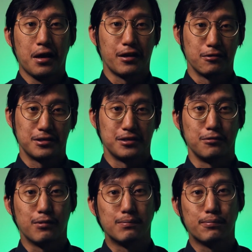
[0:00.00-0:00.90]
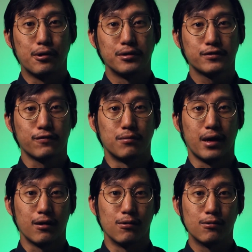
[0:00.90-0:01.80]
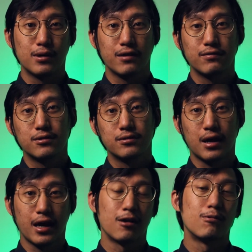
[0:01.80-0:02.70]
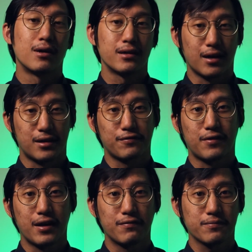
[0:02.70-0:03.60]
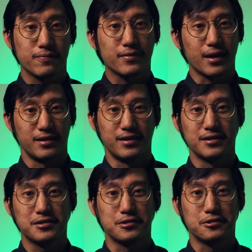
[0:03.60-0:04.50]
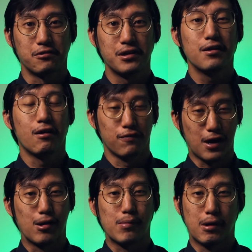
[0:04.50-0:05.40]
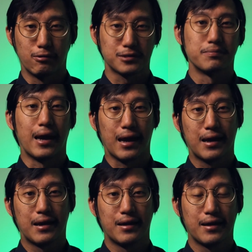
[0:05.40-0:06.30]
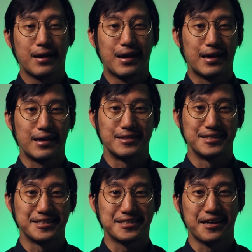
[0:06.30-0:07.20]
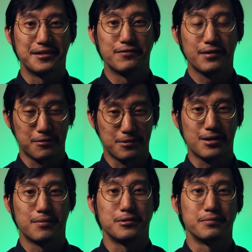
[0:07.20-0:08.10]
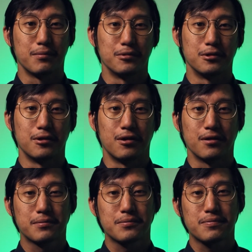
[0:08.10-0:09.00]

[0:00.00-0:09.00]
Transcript: I got thirty-one points for my O-level L one R five, and here's the story of how I bounced back. Hi, this is Kenneth and welcome to my monologue.